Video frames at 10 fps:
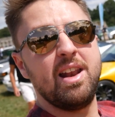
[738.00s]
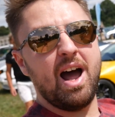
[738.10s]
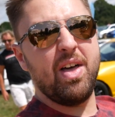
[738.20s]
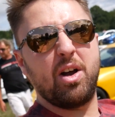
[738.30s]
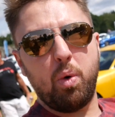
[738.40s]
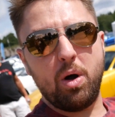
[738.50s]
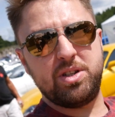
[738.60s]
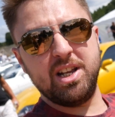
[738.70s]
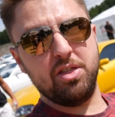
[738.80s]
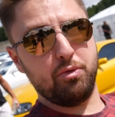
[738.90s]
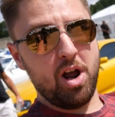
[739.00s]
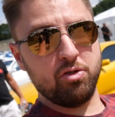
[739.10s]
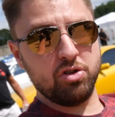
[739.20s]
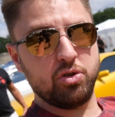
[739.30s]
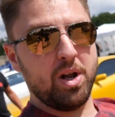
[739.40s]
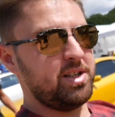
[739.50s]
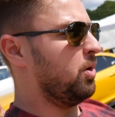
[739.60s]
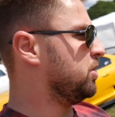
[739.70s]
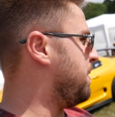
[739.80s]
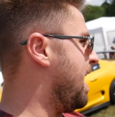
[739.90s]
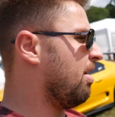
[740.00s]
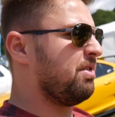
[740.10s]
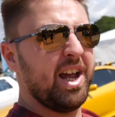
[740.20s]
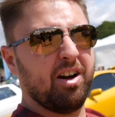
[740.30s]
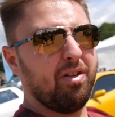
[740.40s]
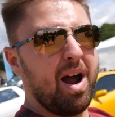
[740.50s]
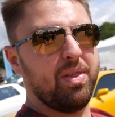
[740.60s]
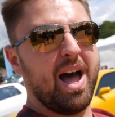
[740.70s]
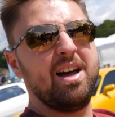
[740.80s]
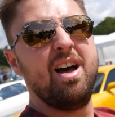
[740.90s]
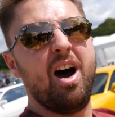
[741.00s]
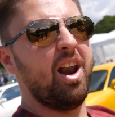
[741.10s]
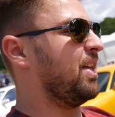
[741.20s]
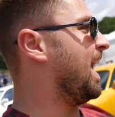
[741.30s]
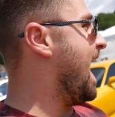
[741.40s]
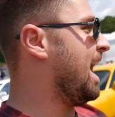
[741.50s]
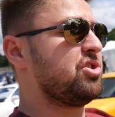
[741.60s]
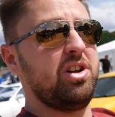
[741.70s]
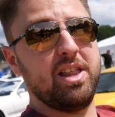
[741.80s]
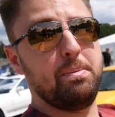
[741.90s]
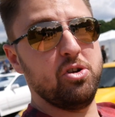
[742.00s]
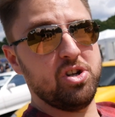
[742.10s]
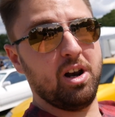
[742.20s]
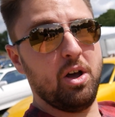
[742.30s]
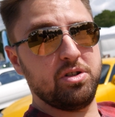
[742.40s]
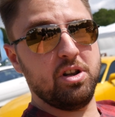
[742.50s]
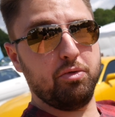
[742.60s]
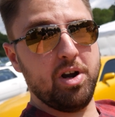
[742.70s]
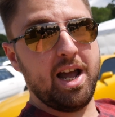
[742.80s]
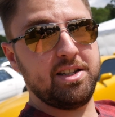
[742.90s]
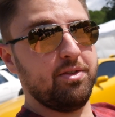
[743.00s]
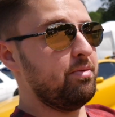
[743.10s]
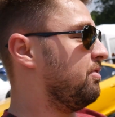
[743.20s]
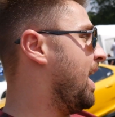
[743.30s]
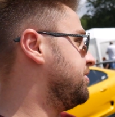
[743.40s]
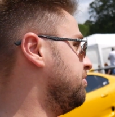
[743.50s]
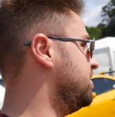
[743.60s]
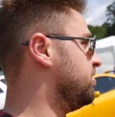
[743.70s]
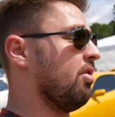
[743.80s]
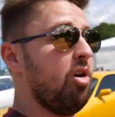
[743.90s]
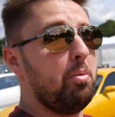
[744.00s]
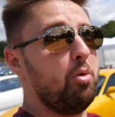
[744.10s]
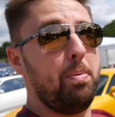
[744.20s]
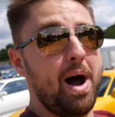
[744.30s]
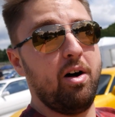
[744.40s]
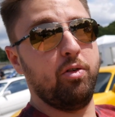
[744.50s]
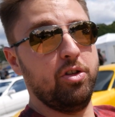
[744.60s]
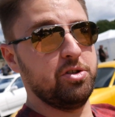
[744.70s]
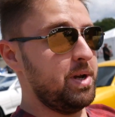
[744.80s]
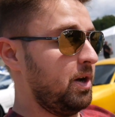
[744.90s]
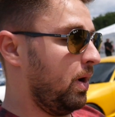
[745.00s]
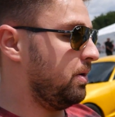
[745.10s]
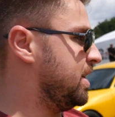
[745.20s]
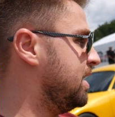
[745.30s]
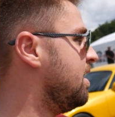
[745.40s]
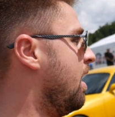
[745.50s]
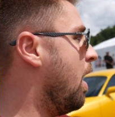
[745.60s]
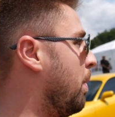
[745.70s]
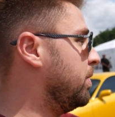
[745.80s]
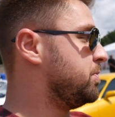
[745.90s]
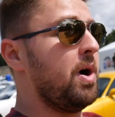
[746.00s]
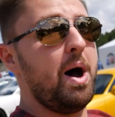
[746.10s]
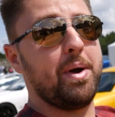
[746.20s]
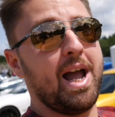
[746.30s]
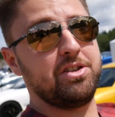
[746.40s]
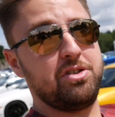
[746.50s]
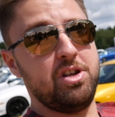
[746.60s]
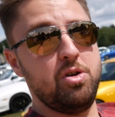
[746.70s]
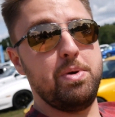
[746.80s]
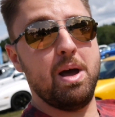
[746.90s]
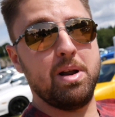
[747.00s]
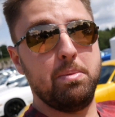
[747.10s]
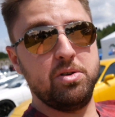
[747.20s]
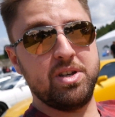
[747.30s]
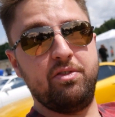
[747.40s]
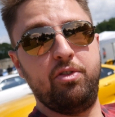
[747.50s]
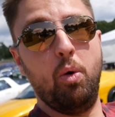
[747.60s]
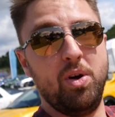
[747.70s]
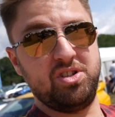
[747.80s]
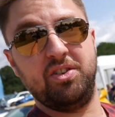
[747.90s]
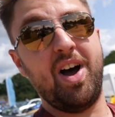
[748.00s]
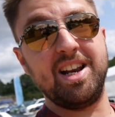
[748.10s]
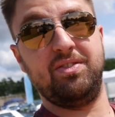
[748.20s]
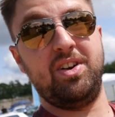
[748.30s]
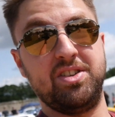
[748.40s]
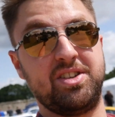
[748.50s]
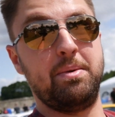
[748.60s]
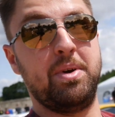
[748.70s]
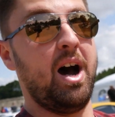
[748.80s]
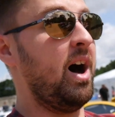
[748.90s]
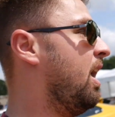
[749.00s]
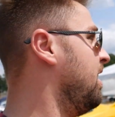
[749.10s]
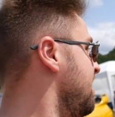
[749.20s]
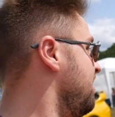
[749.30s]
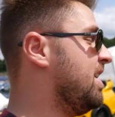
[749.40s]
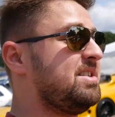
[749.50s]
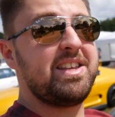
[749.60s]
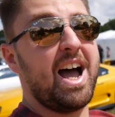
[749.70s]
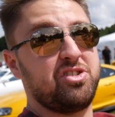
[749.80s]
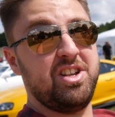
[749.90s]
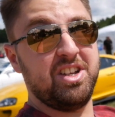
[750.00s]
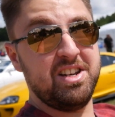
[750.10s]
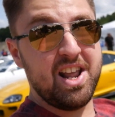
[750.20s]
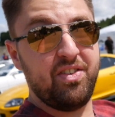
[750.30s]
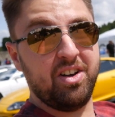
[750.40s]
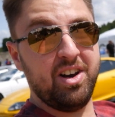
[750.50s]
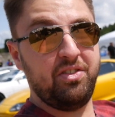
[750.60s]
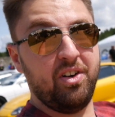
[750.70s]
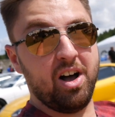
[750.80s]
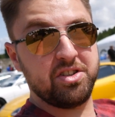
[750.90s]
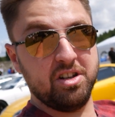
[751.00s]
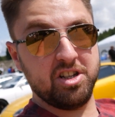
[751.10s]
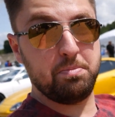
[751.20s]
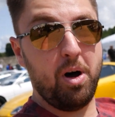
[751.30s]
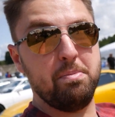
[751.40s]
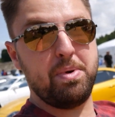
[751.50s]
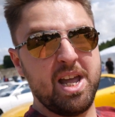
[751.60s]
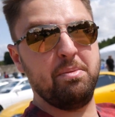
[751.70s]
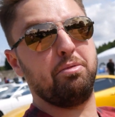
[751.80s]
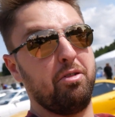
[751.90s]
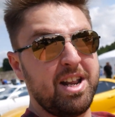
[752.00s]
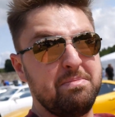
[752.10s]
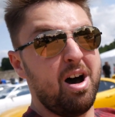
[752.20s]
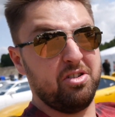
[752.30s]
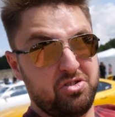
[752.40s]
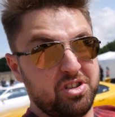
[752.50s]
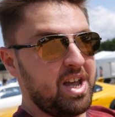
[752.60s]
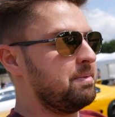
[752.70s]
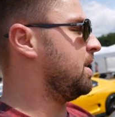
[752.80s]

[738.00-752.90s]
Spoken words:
Now they're quoted at 320 horsepower, I think, around that, and I think actually they're pushing closer to 380 from factory, so they're a lot more powerful than's being quoted. And when it was put up against the new BMW Z4, which is effectively the same car, this is actually significantly faster, despite being pretty much the same